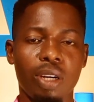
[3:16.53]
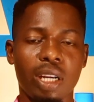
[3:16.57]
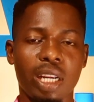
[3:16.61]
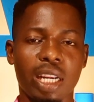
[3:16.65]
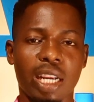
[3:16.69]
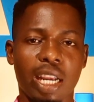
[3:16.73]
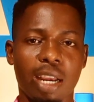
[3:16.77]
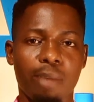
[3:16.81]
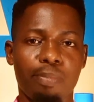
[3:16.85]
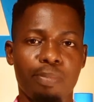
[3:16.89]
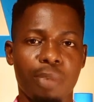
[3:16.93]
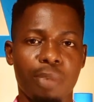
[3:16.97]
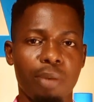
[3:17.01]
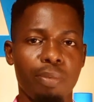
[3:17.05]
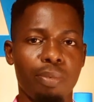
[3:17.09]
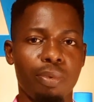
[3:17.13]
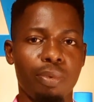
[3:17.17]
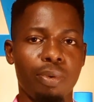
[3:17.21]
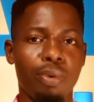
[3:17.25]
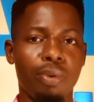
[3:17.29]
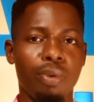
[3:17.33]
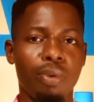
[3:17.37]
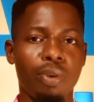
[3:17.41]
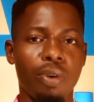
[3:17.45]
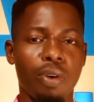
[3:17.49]

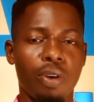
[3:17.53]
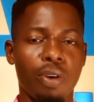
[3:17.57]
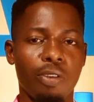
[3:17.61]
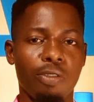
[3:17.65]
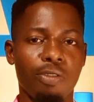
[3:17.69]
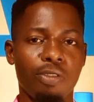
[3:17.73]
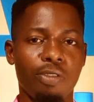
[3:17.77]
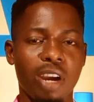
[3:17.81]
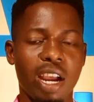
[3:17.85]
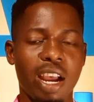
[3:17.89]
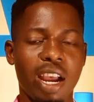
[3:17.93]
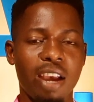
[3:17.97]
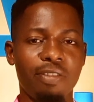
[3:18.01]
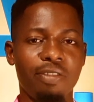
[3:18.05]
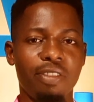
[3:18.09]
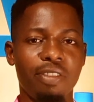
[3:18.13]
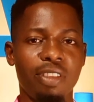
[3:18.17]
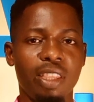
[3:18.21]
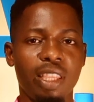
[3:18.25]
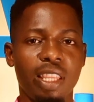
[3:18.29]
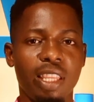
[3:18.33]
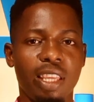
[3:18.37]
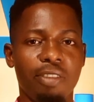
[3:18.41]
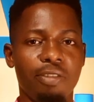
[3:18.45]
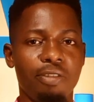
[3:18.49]
capable of
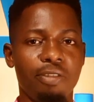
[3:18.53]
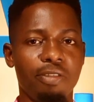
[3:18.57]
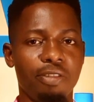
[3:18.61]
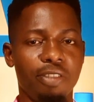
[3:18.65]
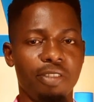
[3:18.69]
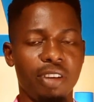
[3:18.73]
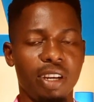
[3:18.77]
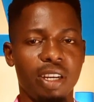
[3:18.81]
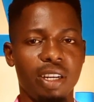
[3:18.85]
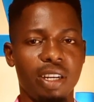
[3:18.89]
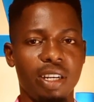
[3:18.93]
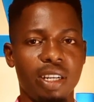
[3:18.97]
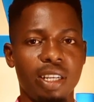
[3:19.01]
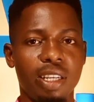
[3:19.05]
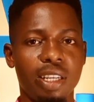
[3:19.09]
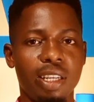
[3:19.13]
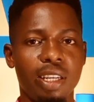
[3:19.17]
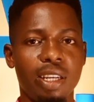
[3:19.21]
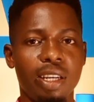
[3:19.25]
having a very